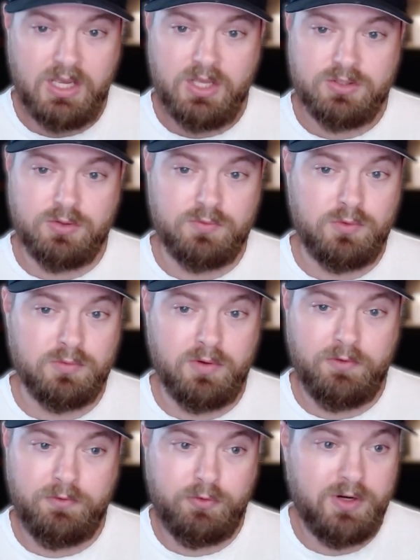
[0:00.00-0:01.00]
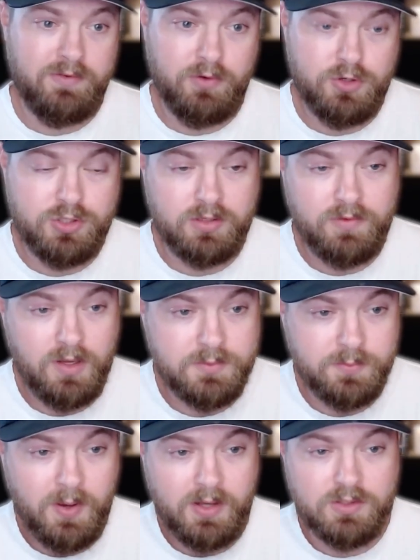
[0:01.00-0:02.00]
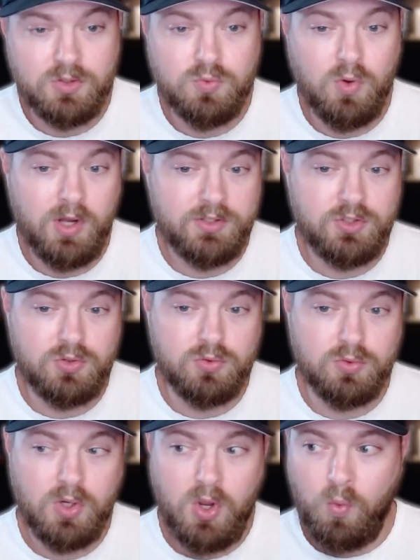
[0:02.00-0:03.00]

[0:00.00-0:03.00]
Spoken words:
So if you have a free version of HubSpot and you want to